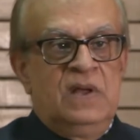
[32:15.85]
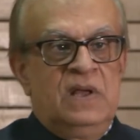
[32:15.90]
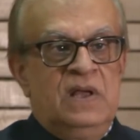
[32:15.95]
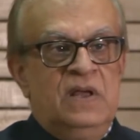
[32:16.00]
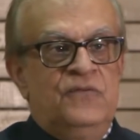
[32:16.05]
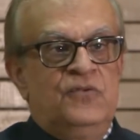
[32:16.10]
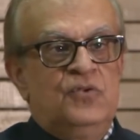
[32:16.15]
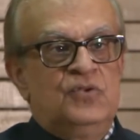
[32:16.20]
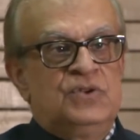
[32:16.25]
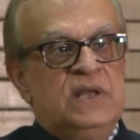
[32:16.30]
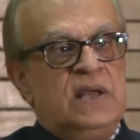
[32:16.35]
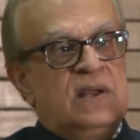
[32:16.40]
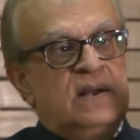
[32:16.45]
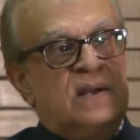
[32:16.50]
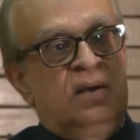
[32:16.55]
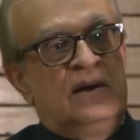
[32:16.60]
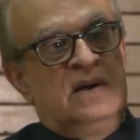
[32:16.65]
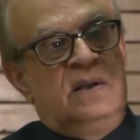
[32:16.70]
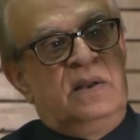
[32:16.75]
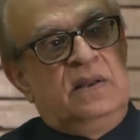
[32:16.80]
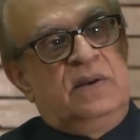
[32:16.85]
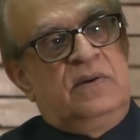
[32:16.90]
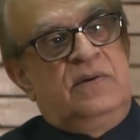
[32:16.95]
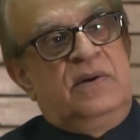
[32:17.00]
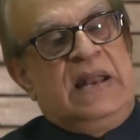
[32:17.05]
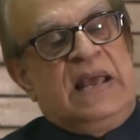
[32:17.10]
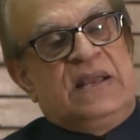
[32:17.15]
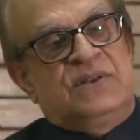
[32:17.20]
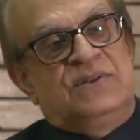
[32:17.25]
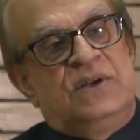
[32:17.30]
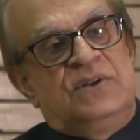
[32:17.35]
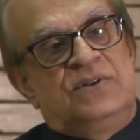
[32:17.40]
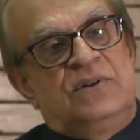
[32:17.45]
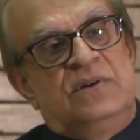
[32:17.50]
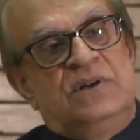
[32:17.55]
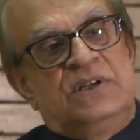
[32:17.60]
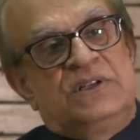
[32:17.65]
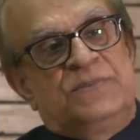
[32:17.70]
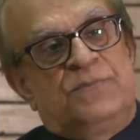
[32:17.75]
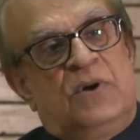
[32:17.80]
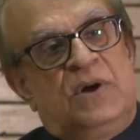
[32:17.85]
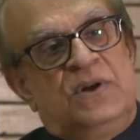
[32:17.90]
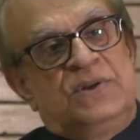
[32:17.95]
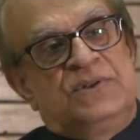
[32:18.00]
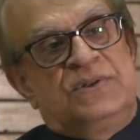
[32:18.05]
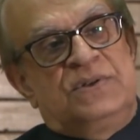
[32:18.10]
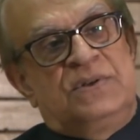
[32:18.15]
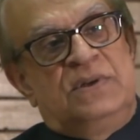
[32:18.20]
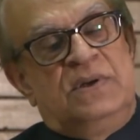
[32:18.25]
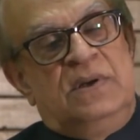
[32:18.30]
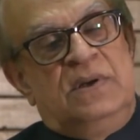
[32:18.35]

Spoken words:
If you take a relaxation response